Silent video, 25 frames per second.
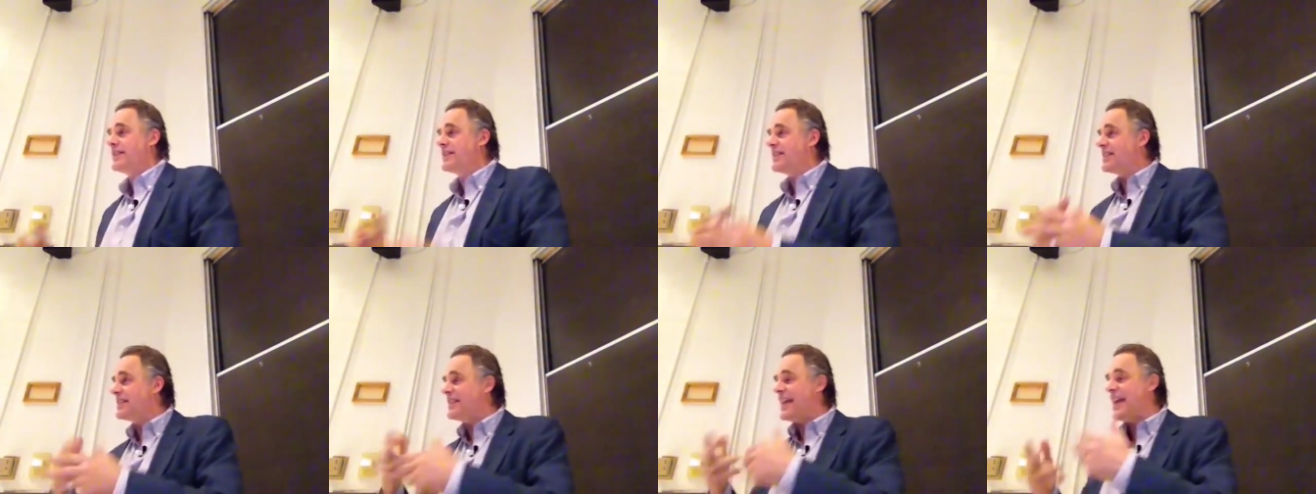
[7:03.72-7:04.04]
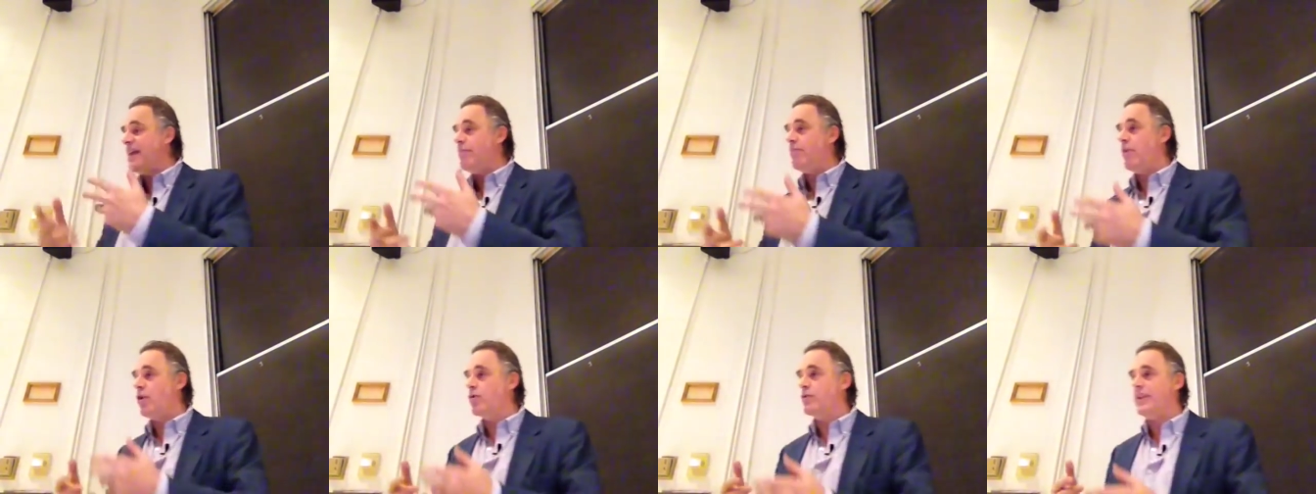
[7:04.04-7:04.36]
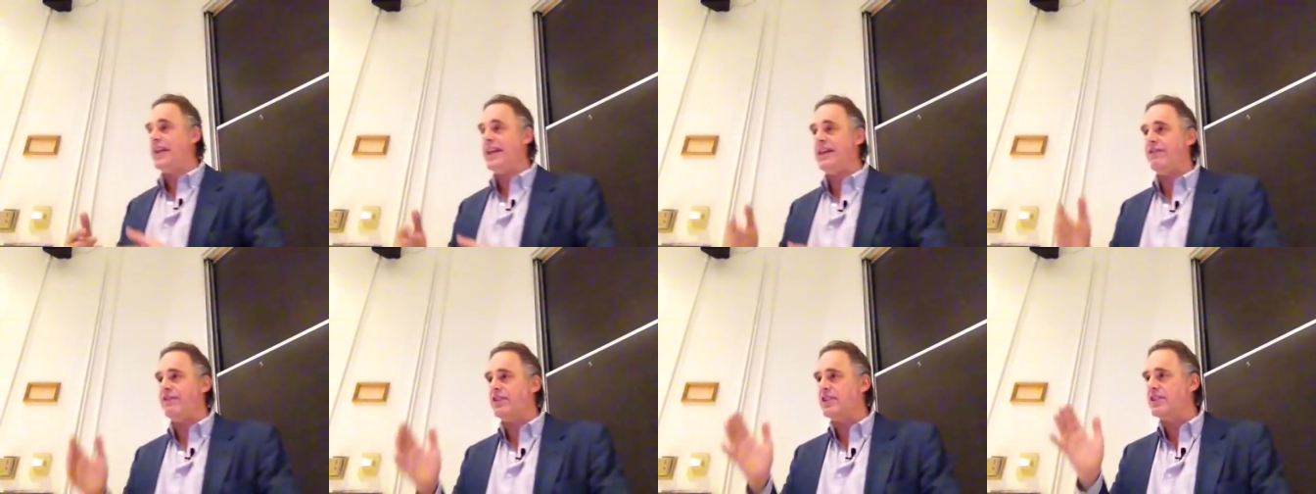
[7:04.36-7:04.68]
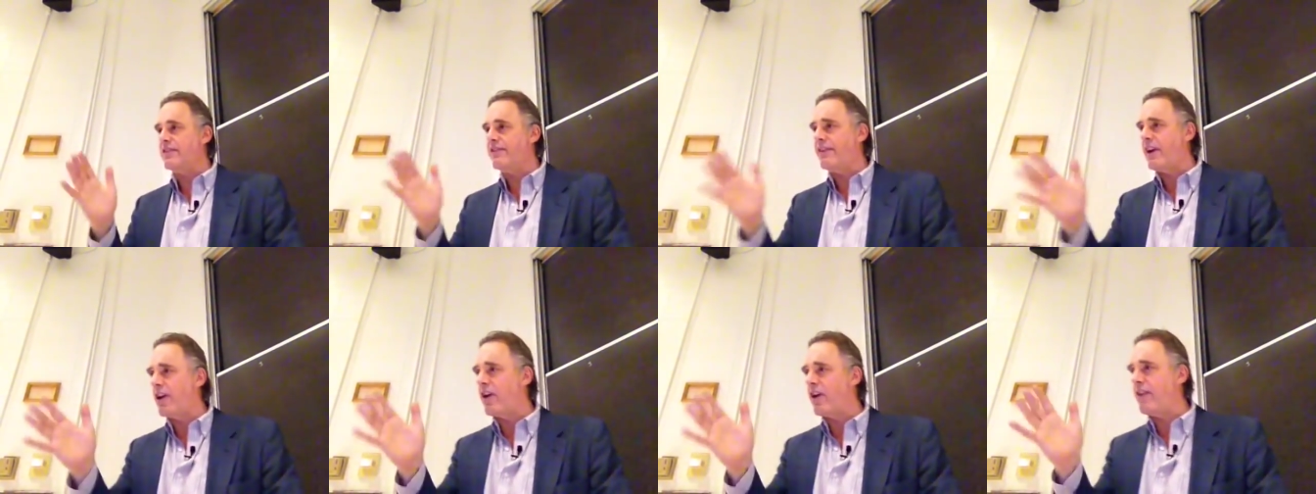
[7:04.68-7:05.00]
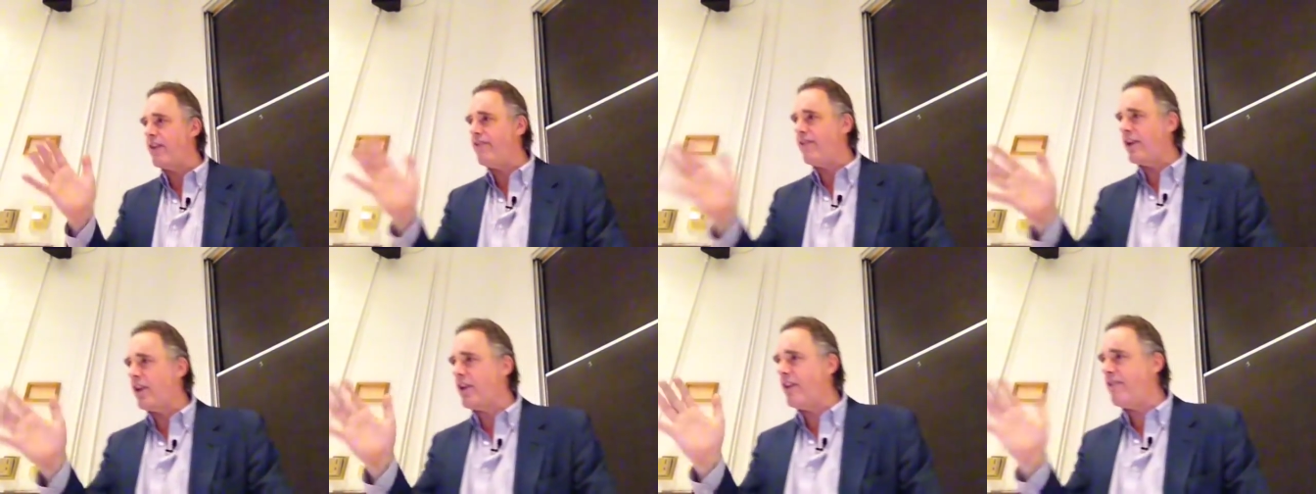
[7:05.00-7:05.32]
the same motif. It's a
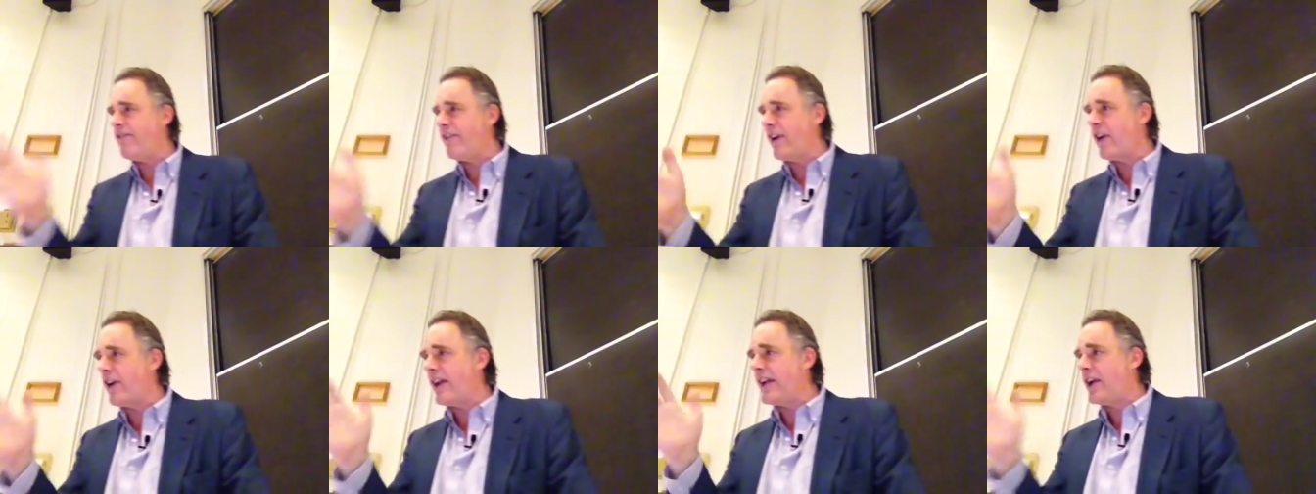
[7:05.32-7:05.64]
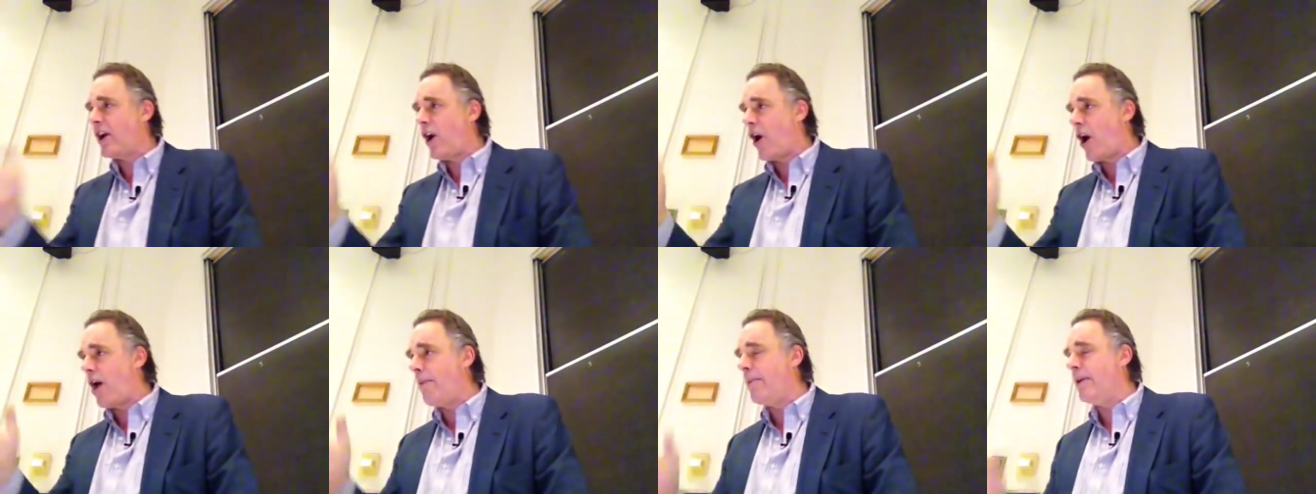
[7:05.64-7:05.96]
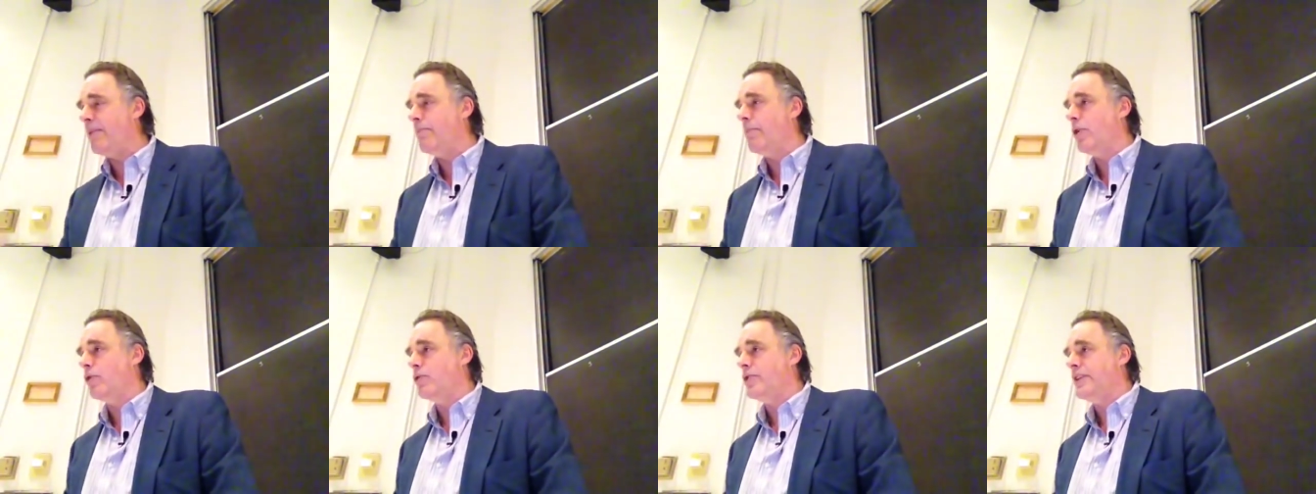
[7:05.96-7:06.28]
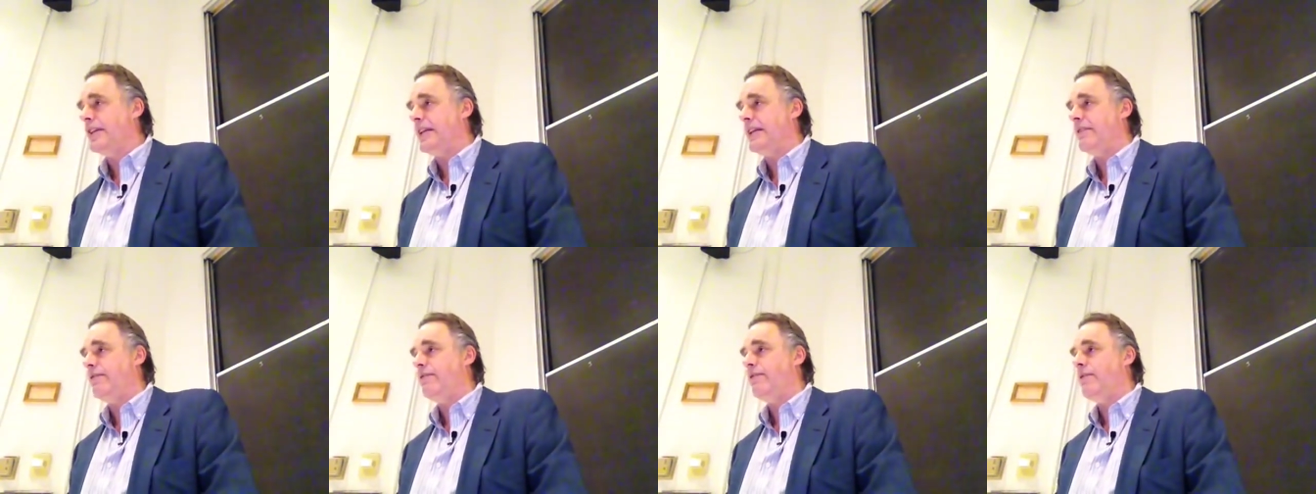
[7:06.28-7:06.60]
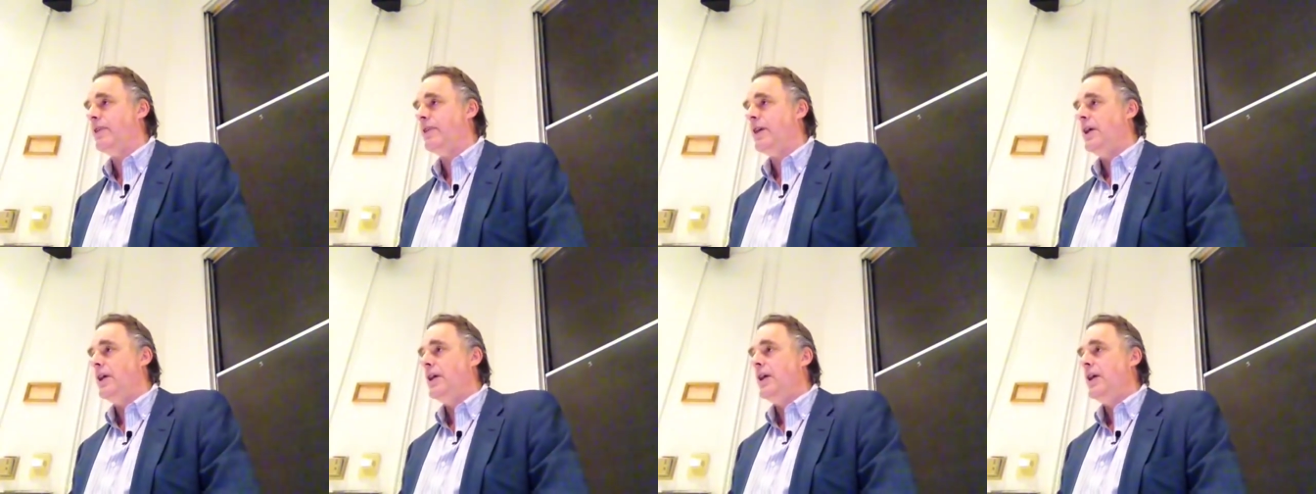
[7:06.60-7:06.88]
very, very, very common motif.